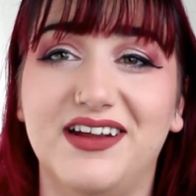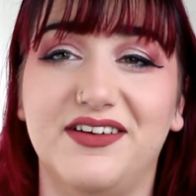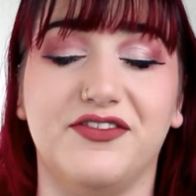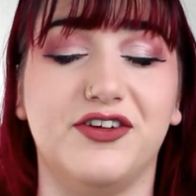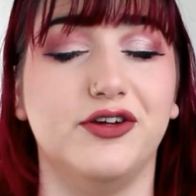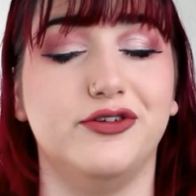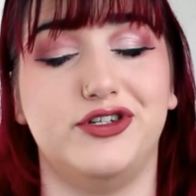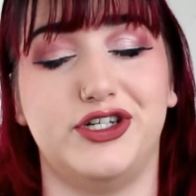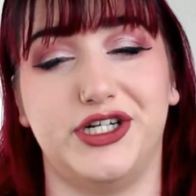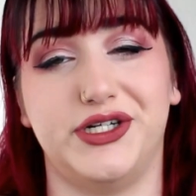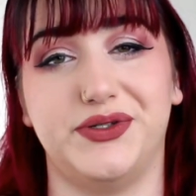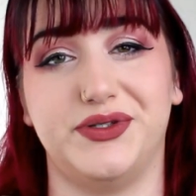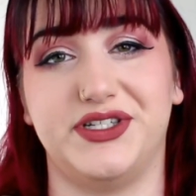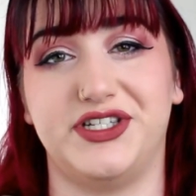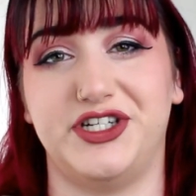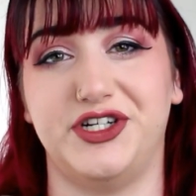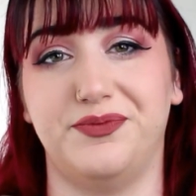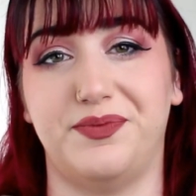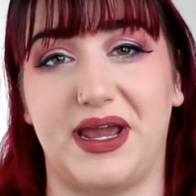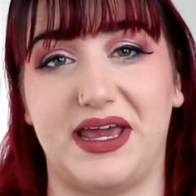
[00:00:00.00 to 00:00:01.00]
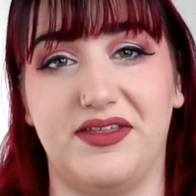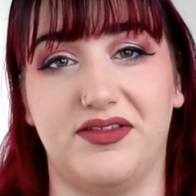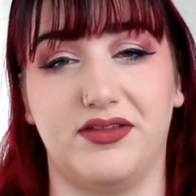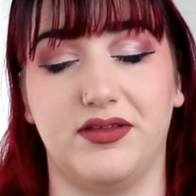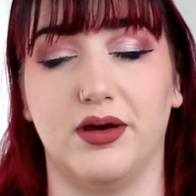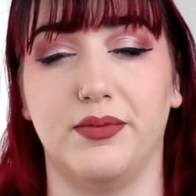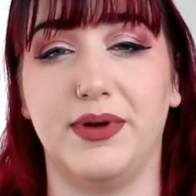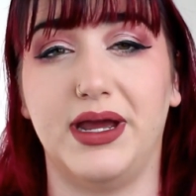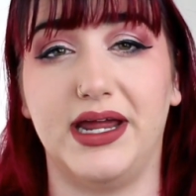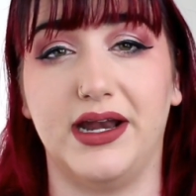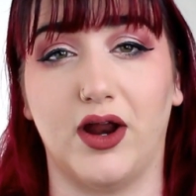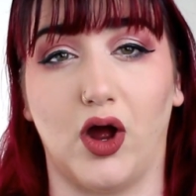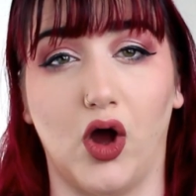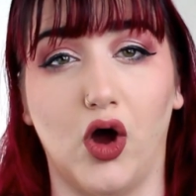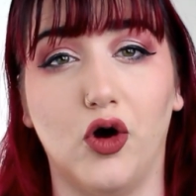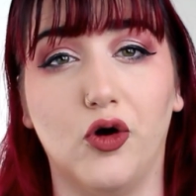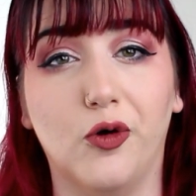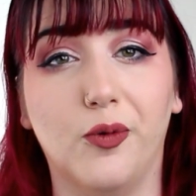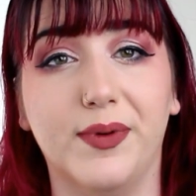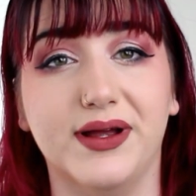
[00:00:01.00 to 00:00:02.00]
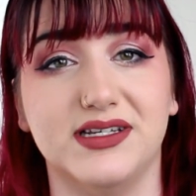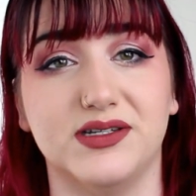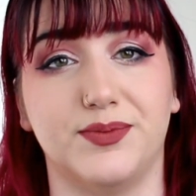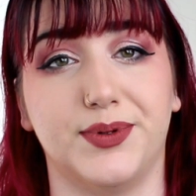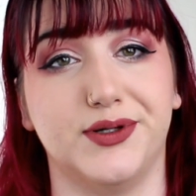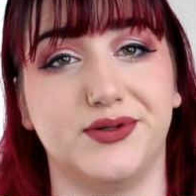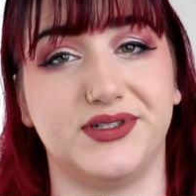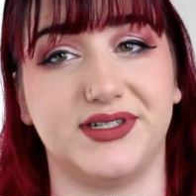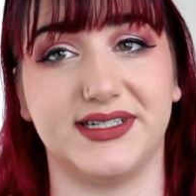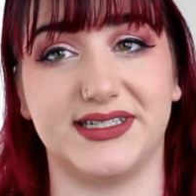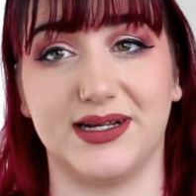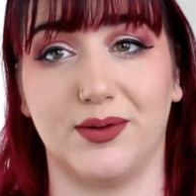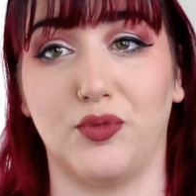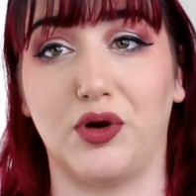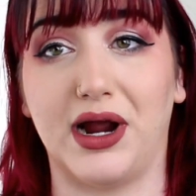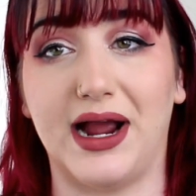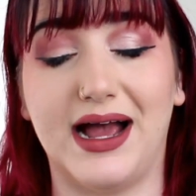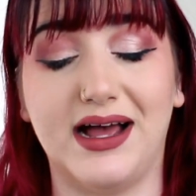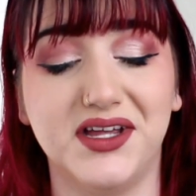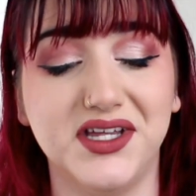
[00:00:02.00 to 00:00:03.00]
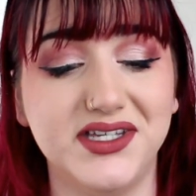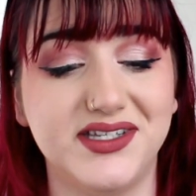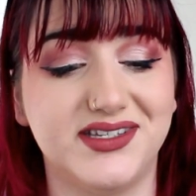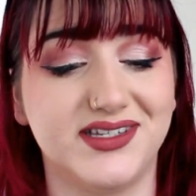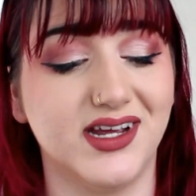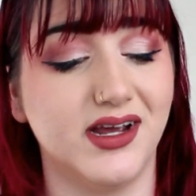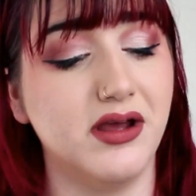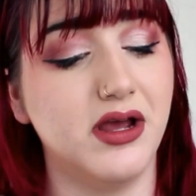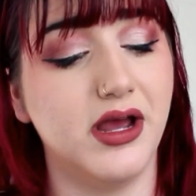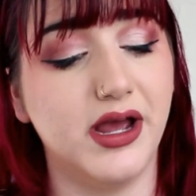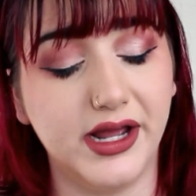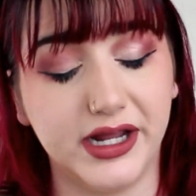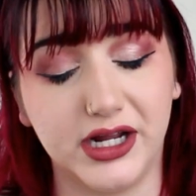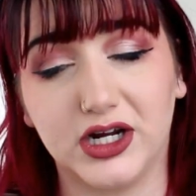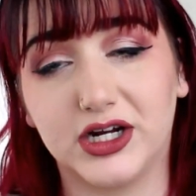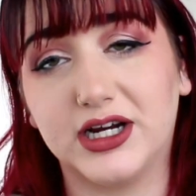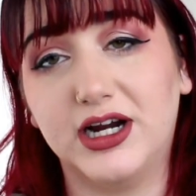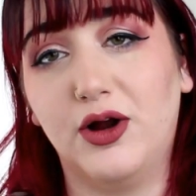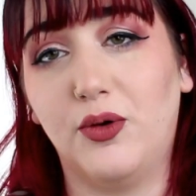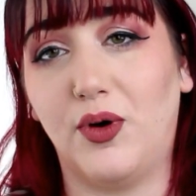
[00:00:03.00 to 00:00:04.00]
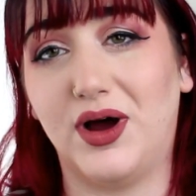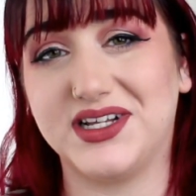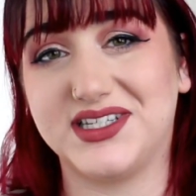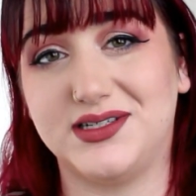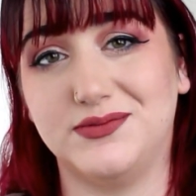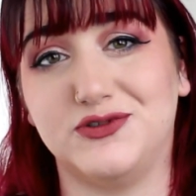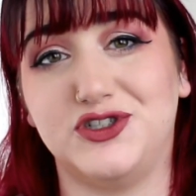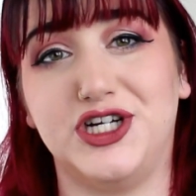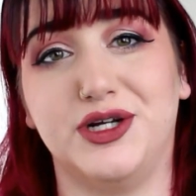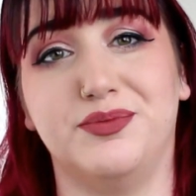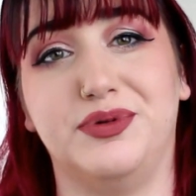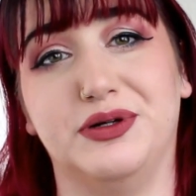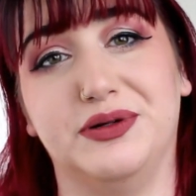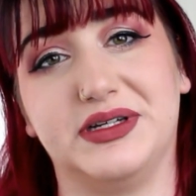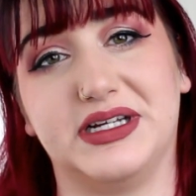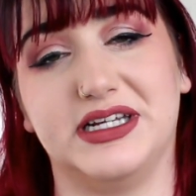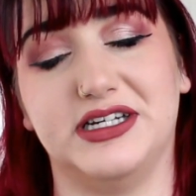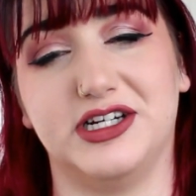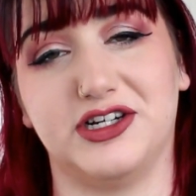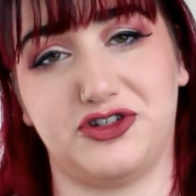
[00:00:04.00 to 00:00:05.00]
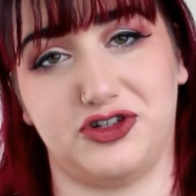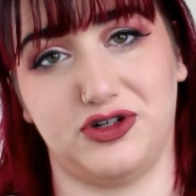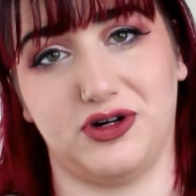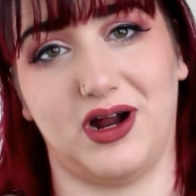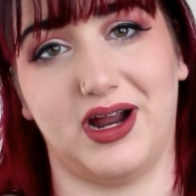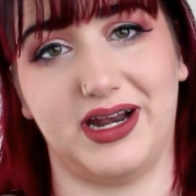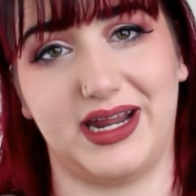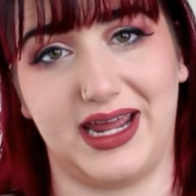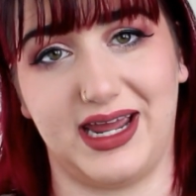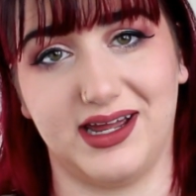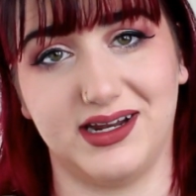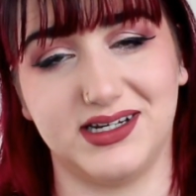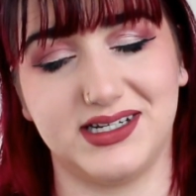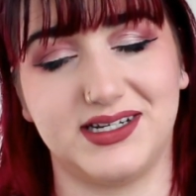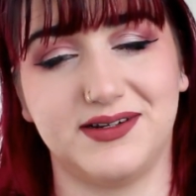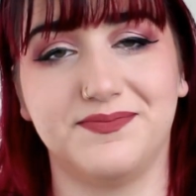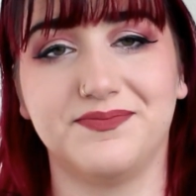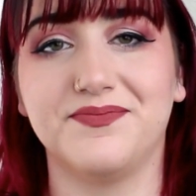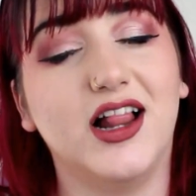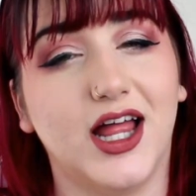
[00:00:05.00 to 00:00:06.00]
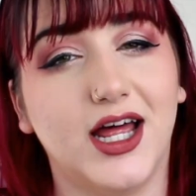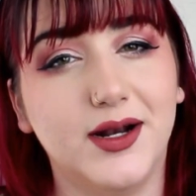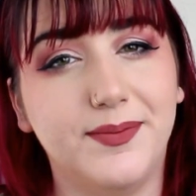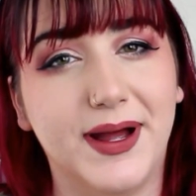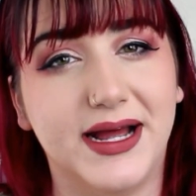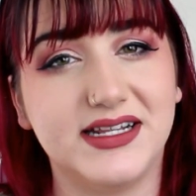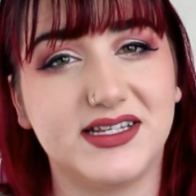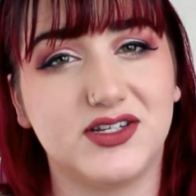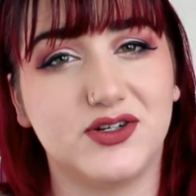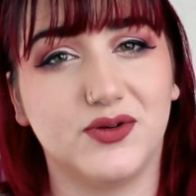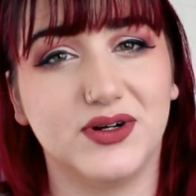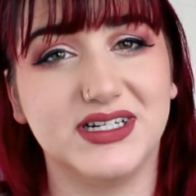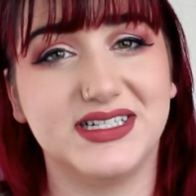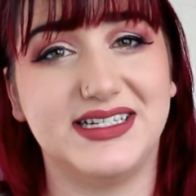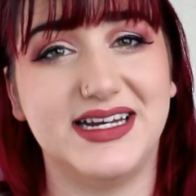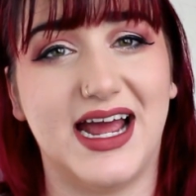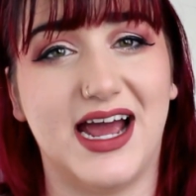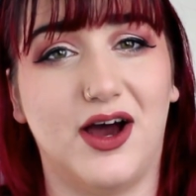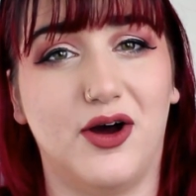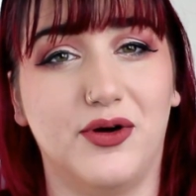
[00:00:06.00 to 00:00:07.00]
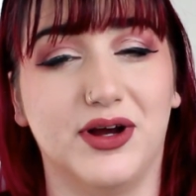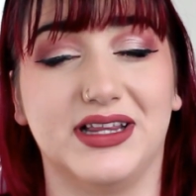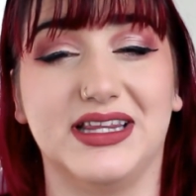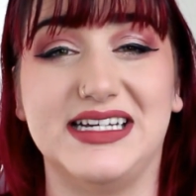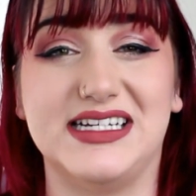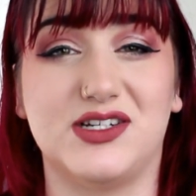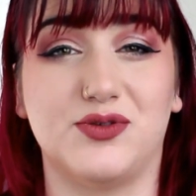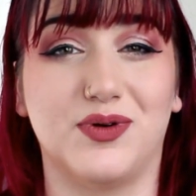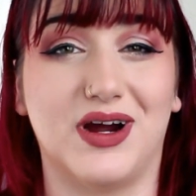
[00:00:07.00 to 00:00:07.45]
If you choose to bathe them in home as opposed to somewhere else, you're going to want some shampoo and conditioner on hand. A lot of pet stores now, at least